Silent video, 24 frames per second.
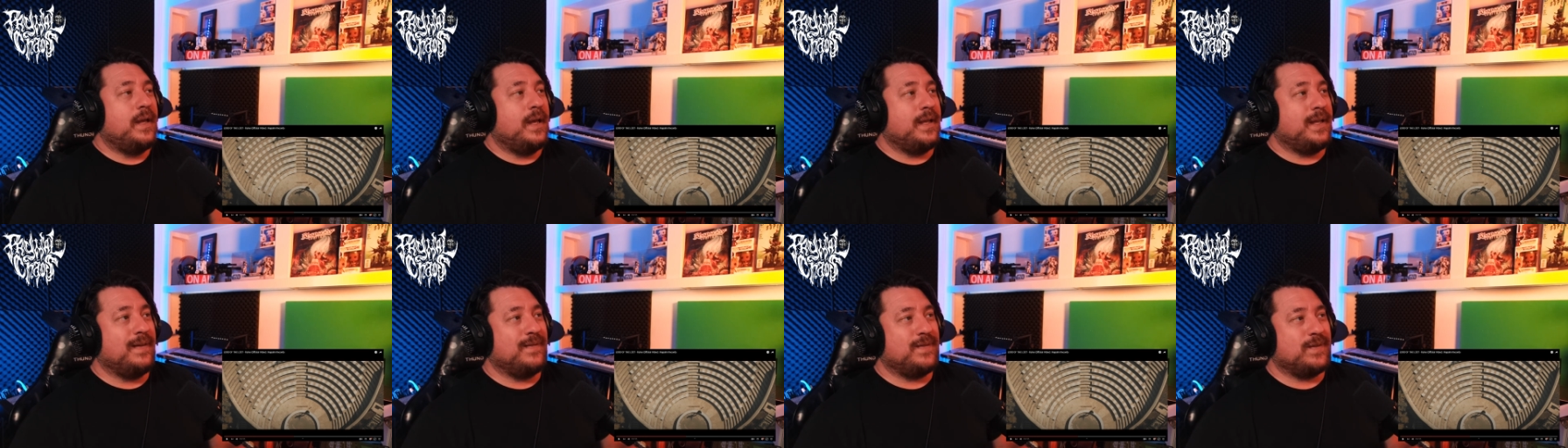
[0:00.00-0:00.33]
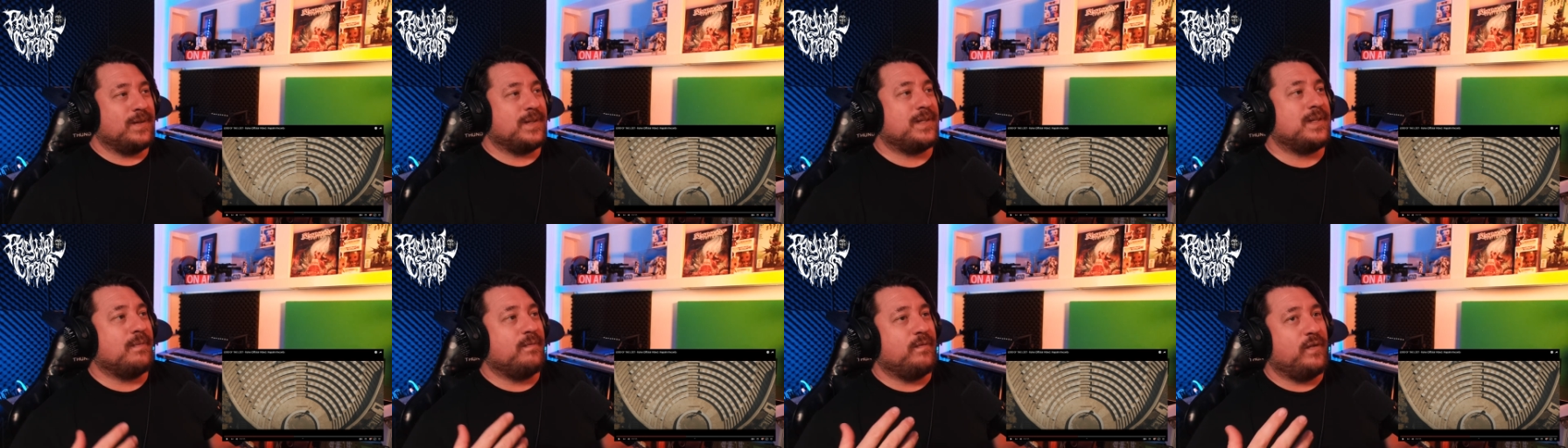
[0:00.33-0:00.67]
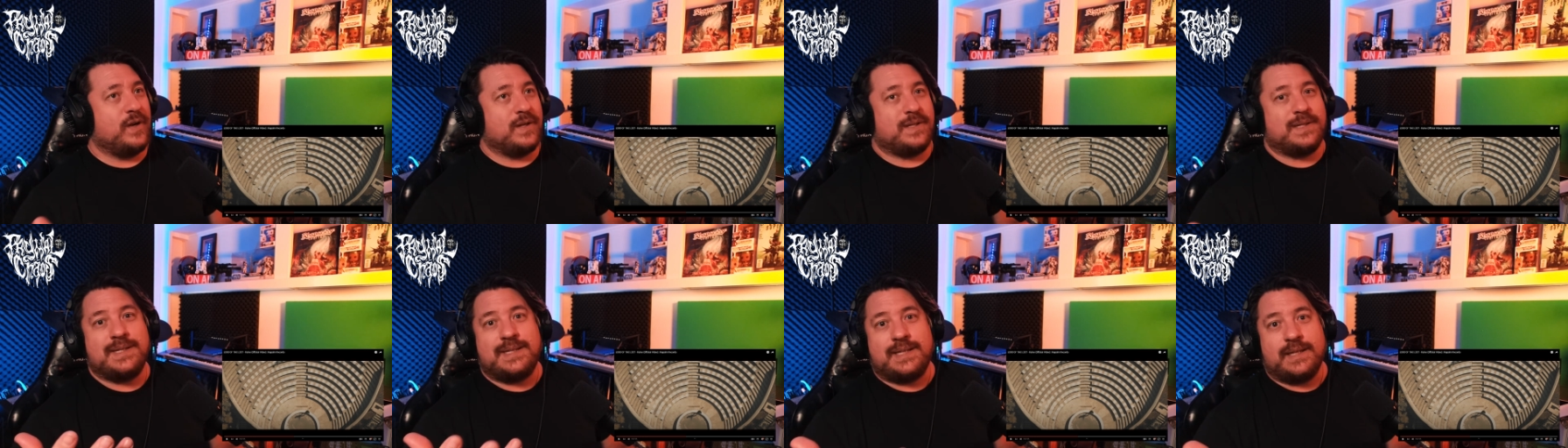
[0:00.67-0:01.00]
It gives it some
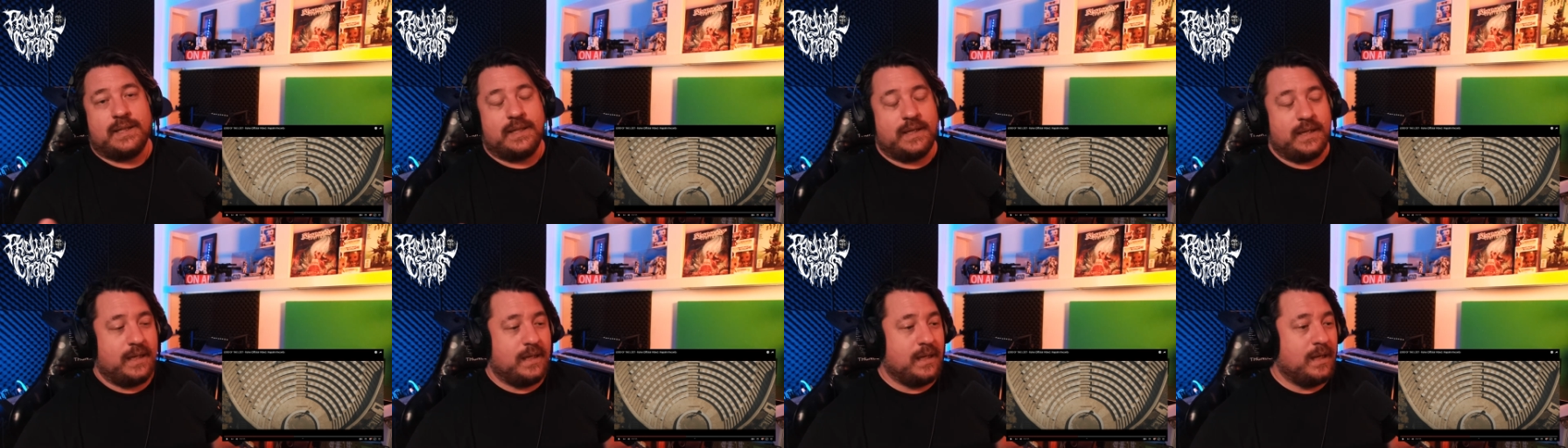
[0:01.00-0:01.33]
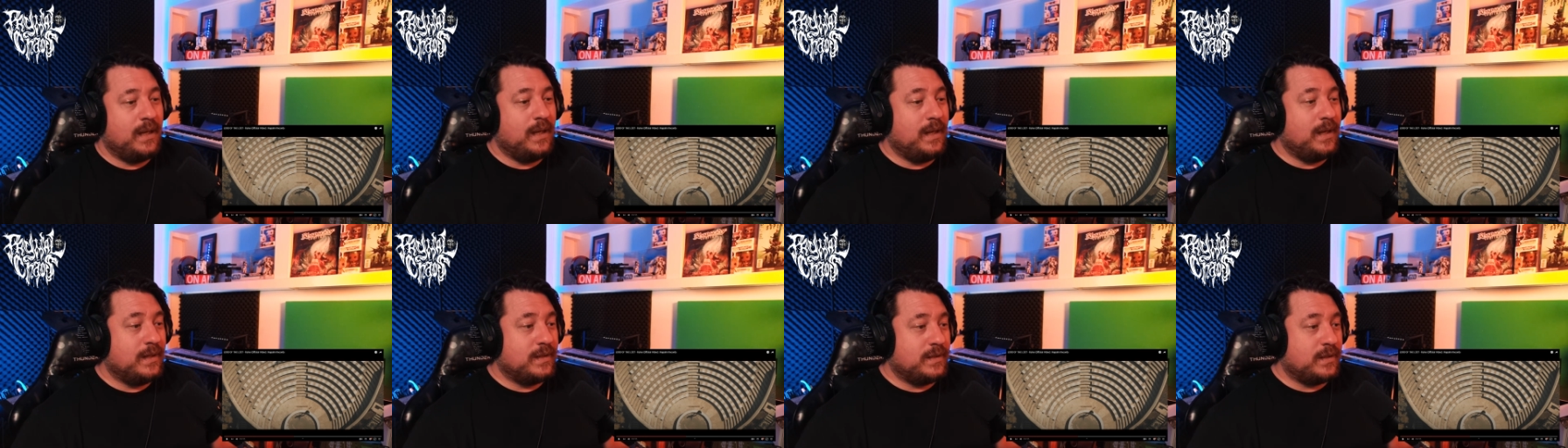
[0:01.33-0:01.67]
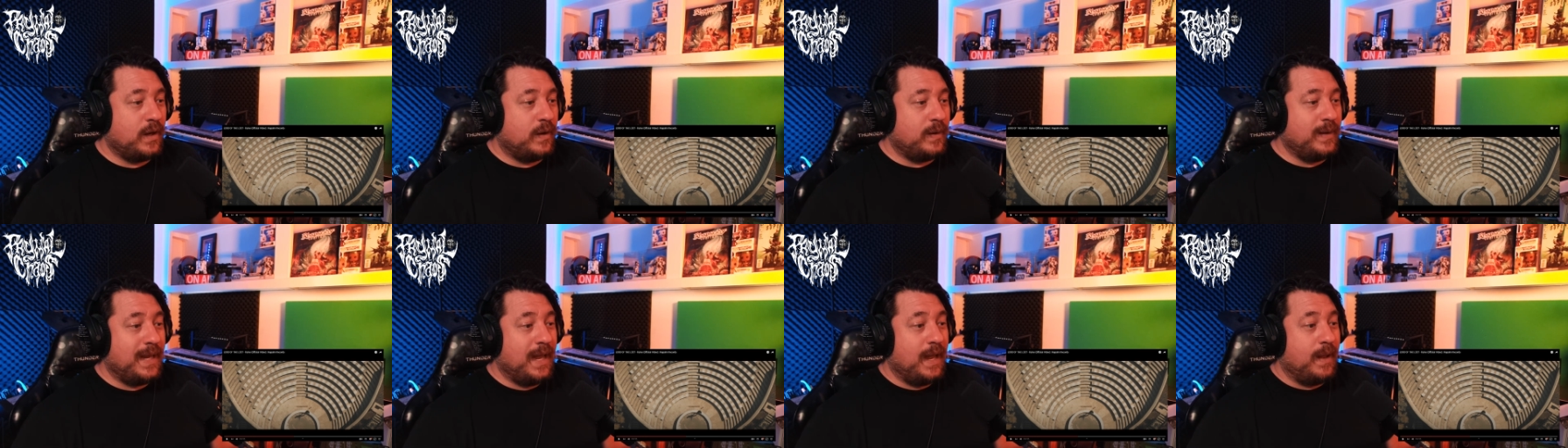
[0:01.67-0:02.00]
versatility.
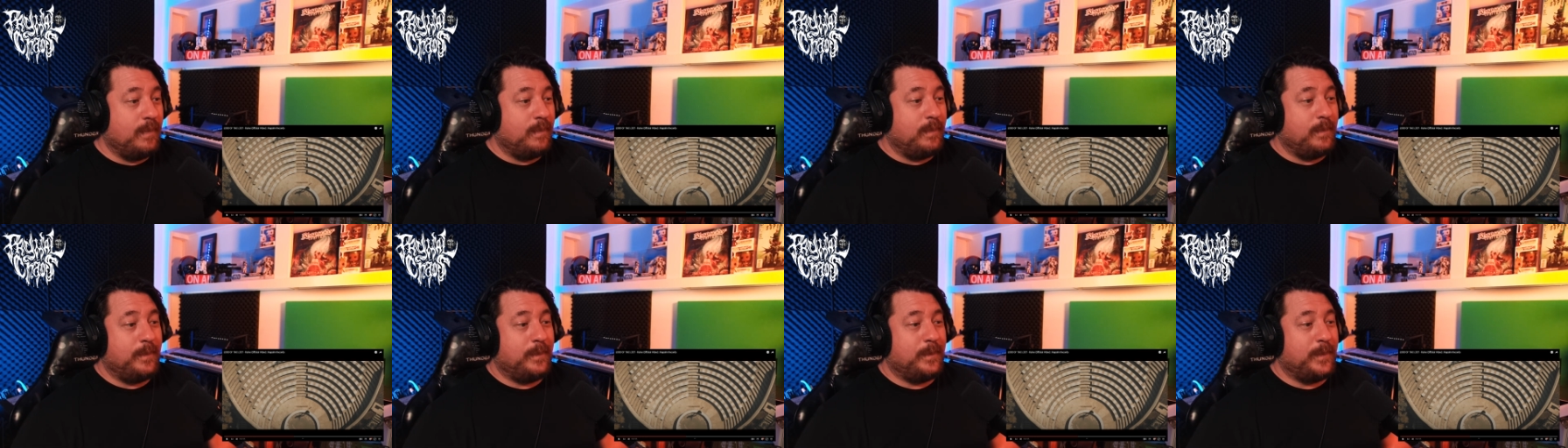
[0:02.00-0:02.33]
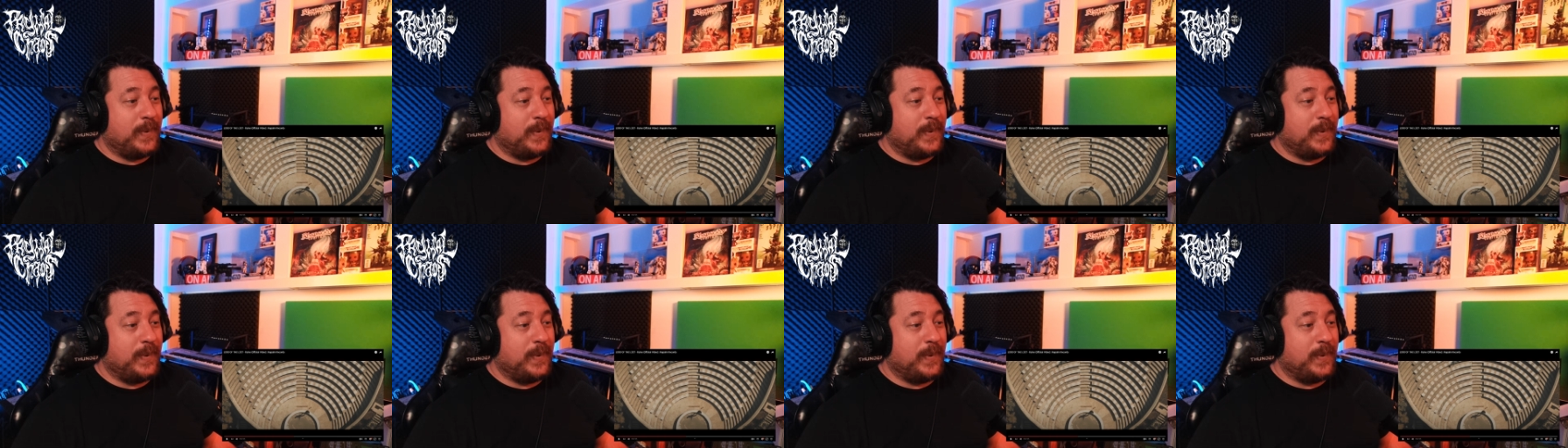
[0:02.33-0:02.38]
So yeah,